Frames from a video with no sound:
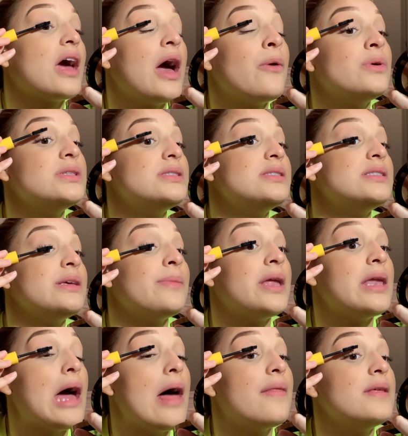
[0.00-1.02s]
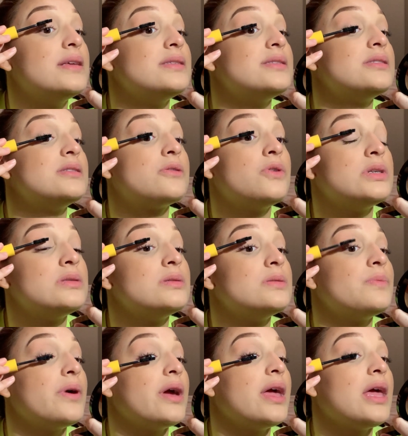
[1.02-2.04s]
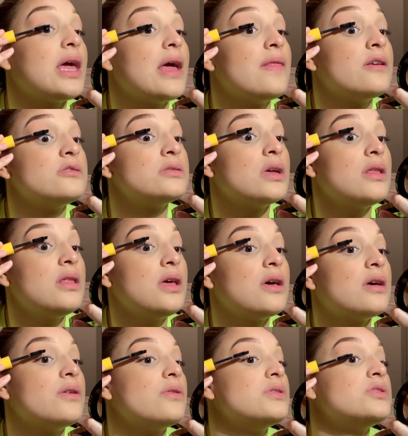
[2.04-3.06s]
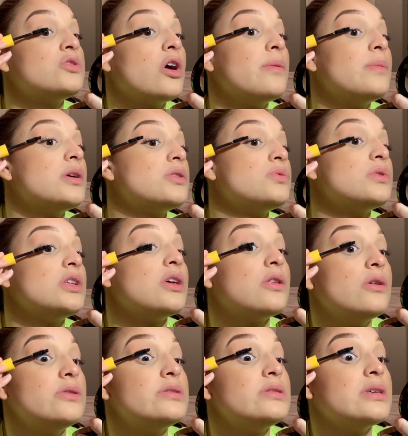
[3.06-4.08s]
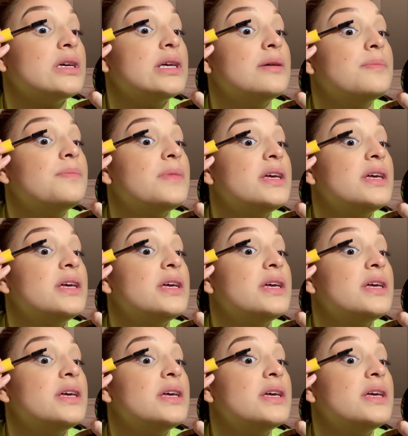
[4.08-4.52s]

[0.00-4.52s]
I went to see my dad this Christmas break, and there's not like a Starbucks really close to him.